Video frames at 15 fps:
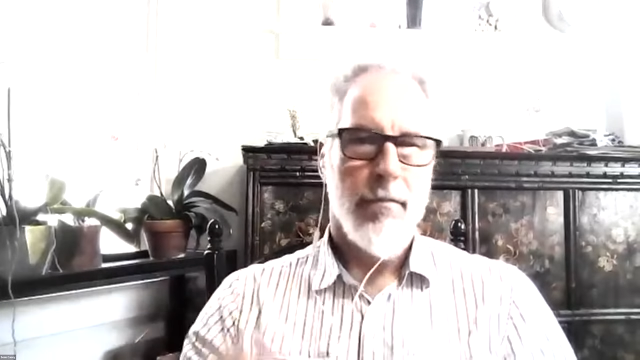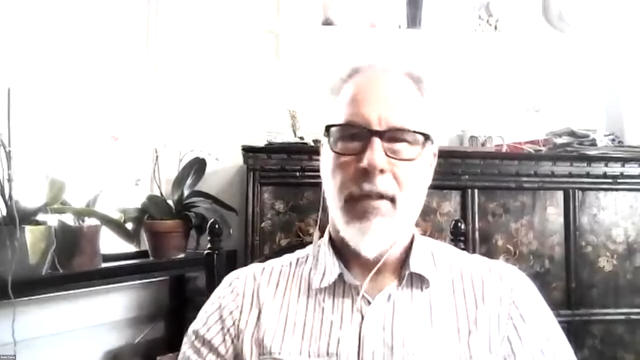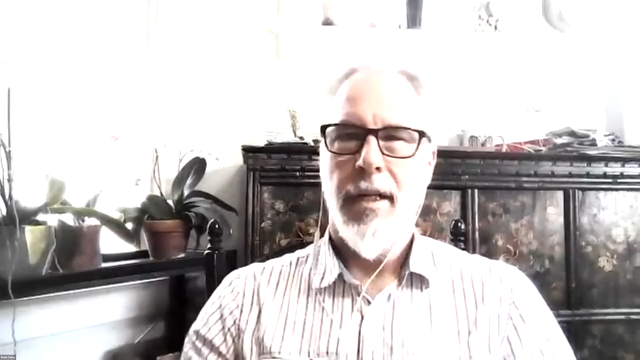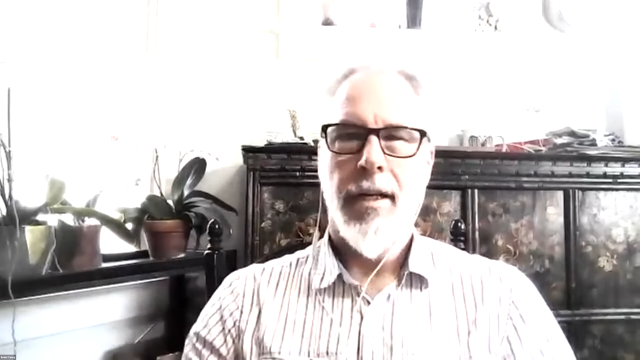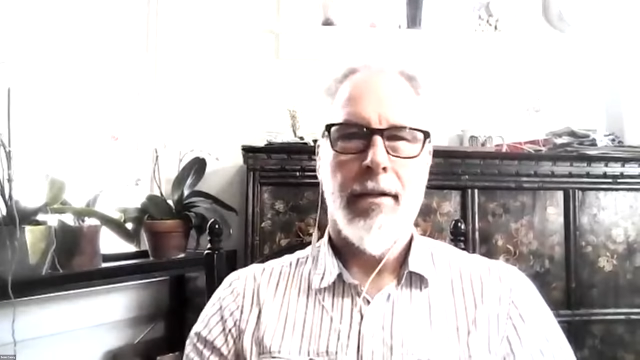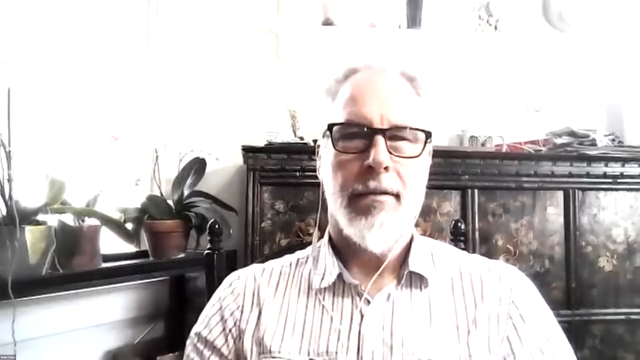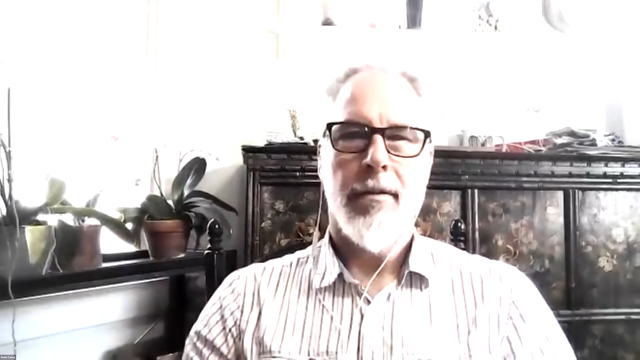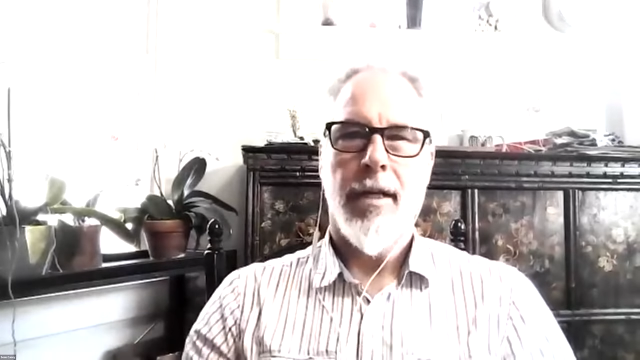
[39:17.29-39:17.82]

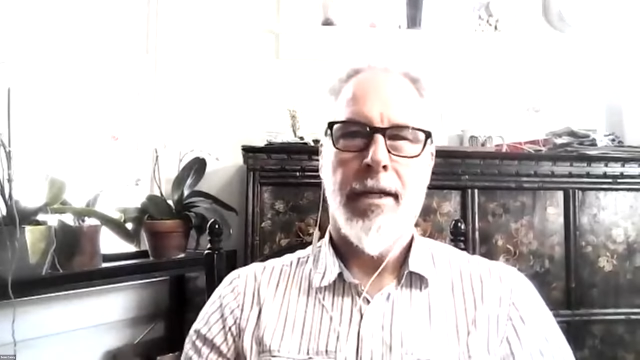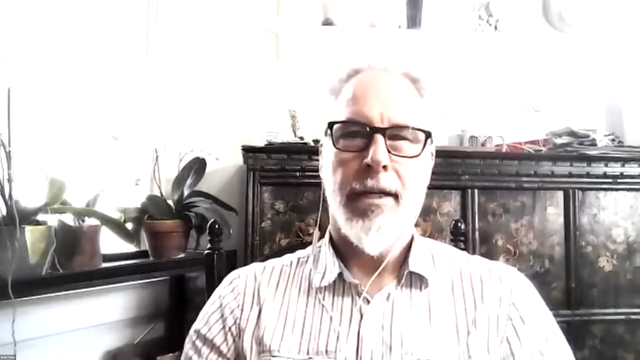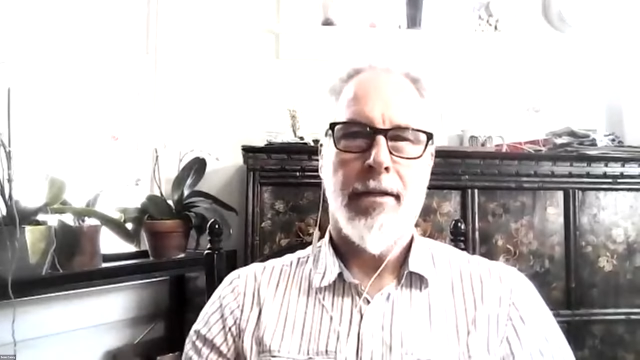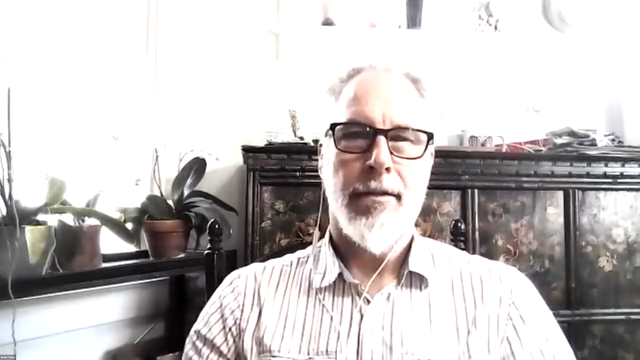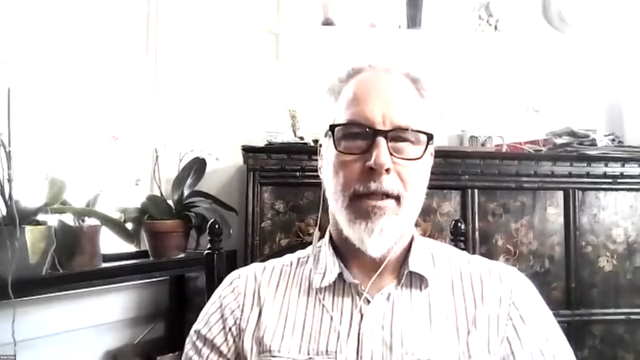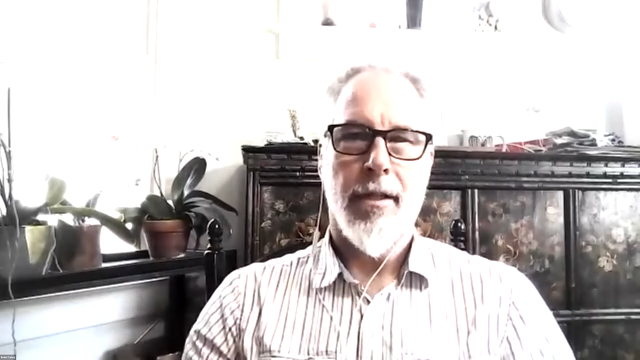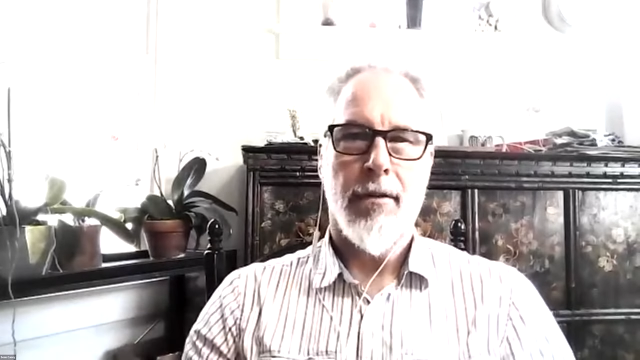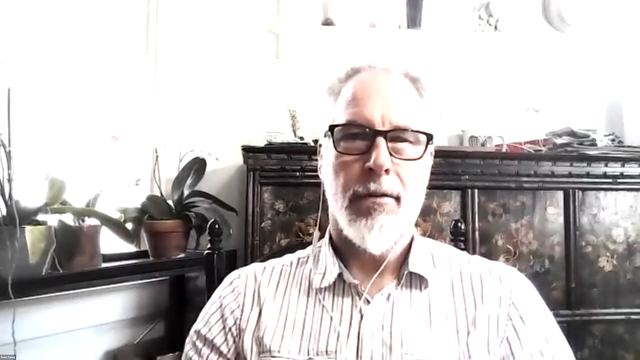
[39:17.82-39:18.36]
and and
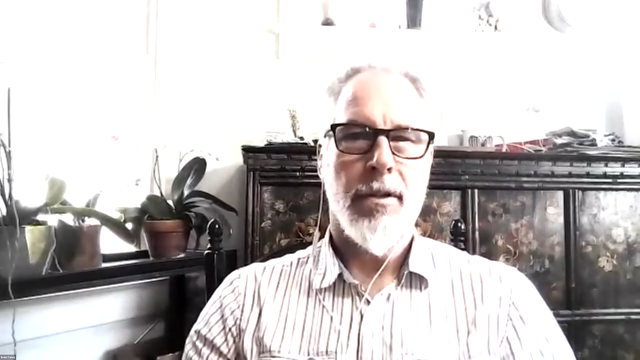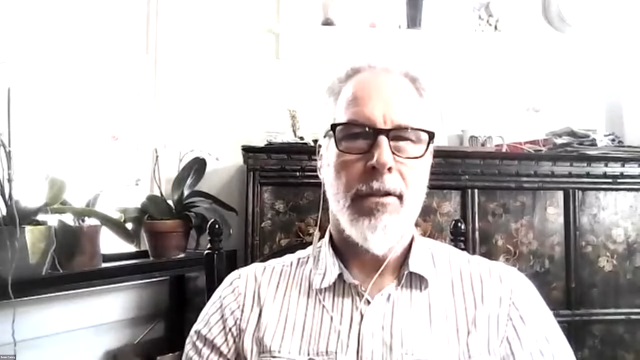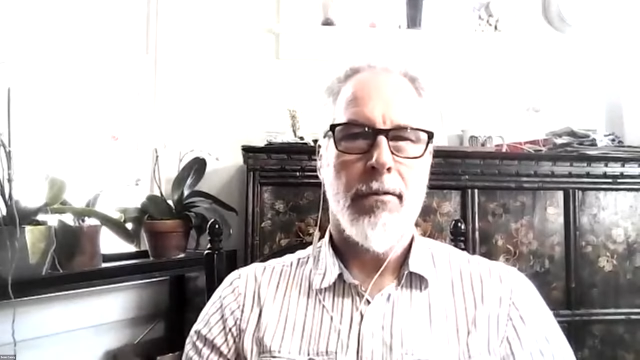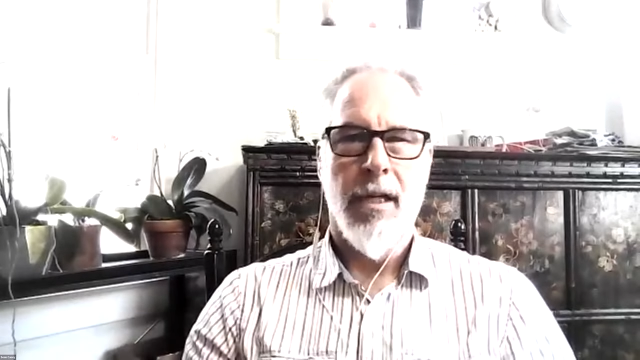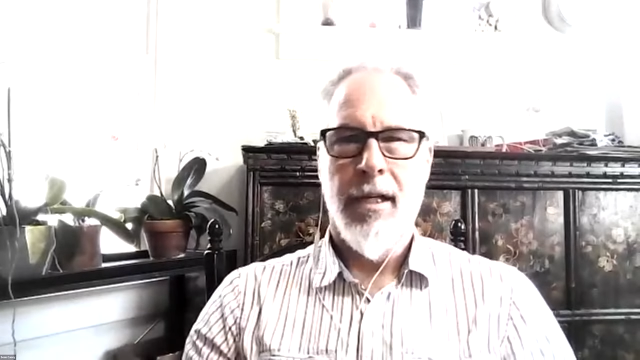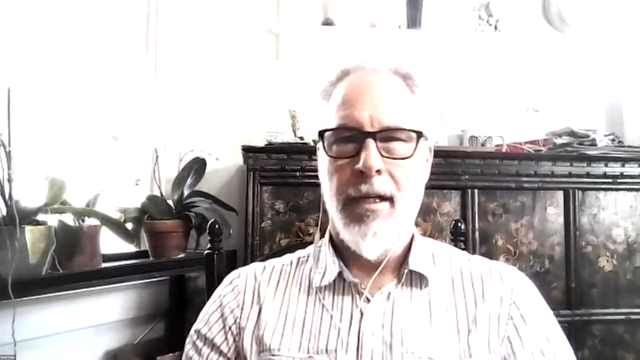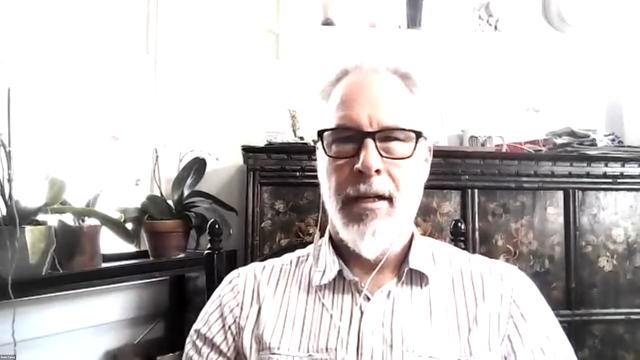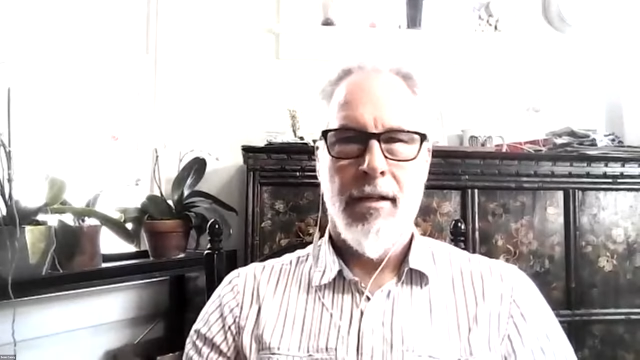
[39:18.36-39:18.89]
you know you
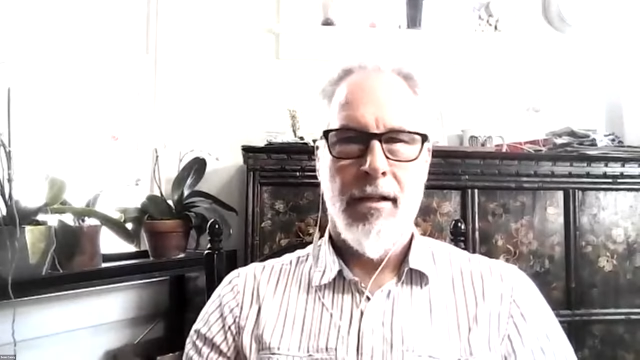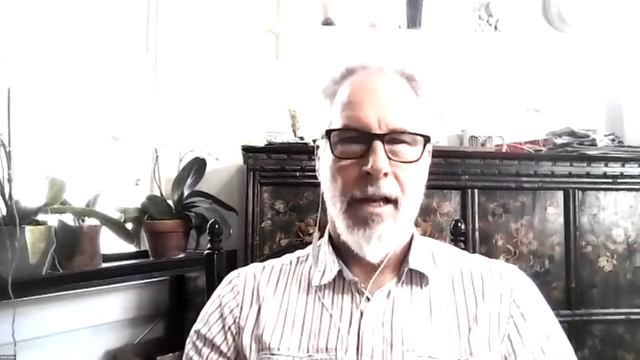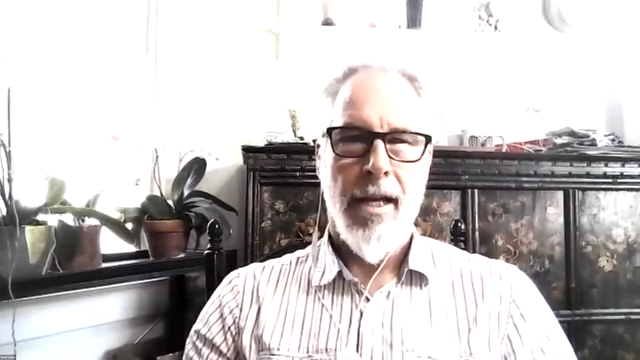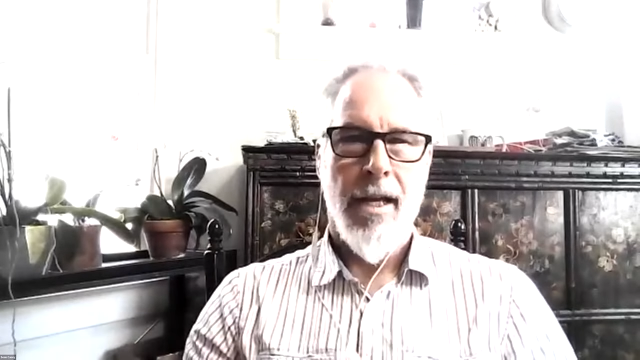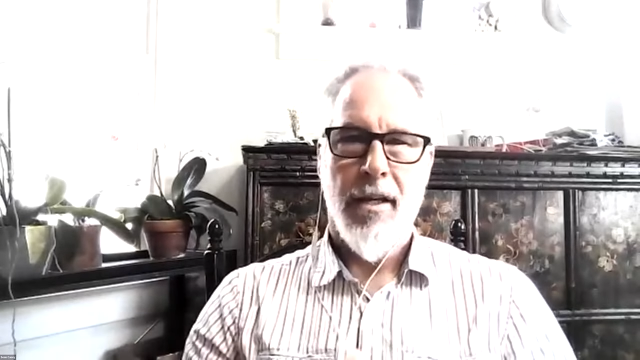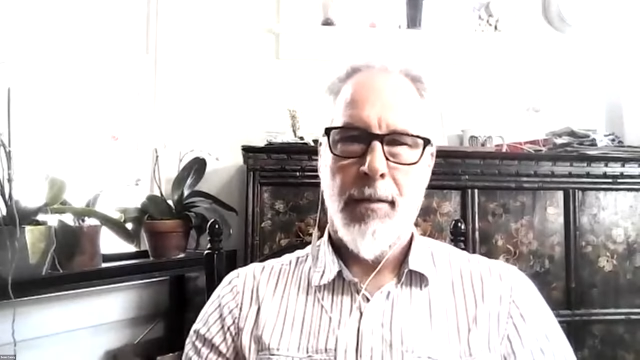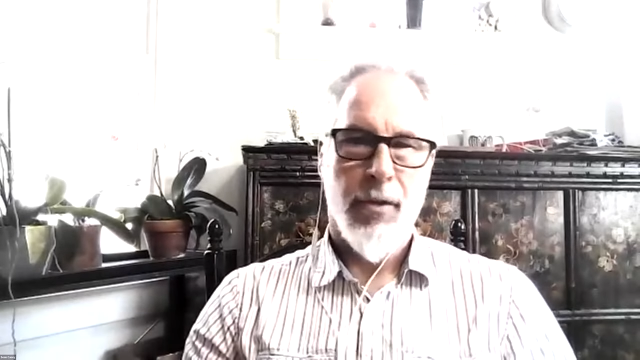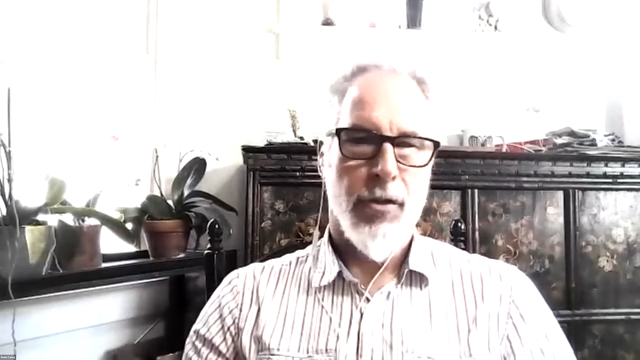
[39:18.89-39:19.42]
end up